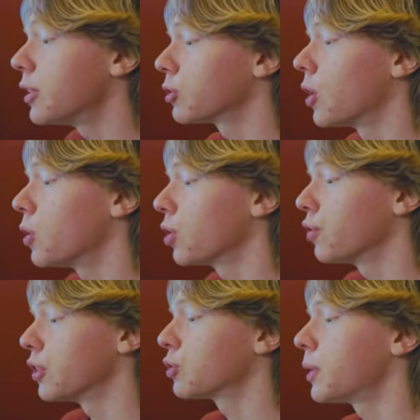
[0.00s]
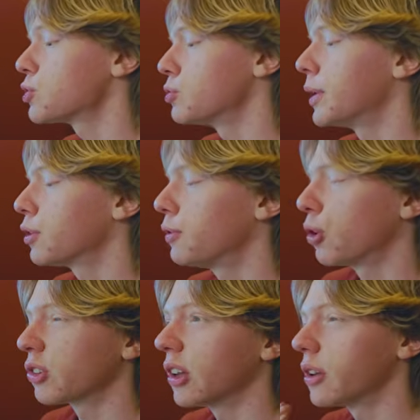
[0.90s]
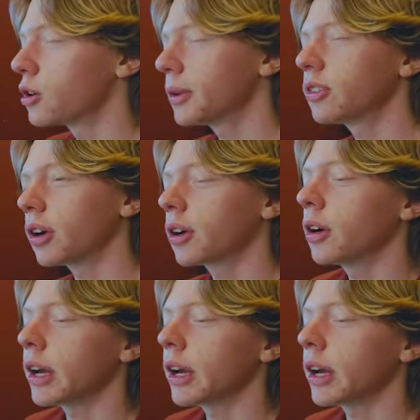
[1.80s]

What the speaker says: your tone curve this much will make your photos a little bit darker,